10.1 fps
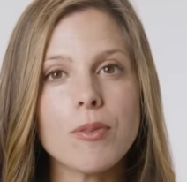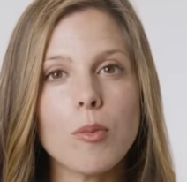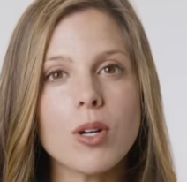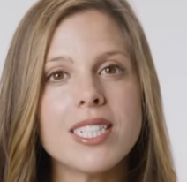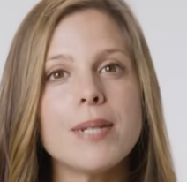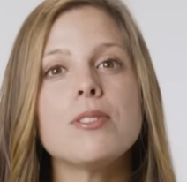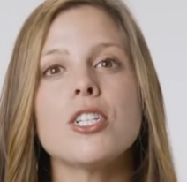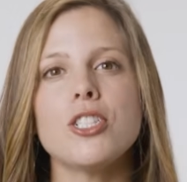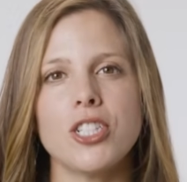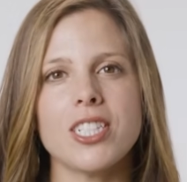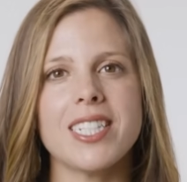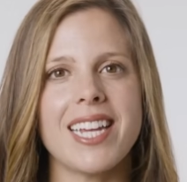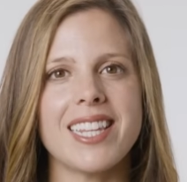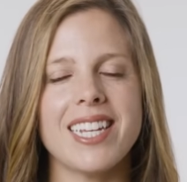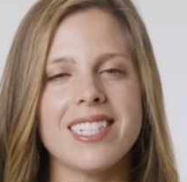for more tips just
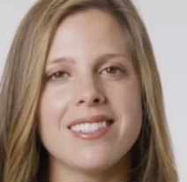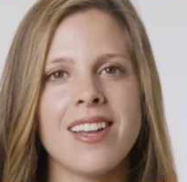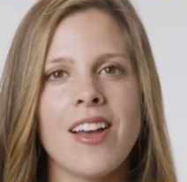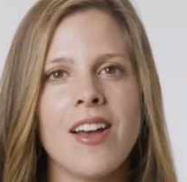like this?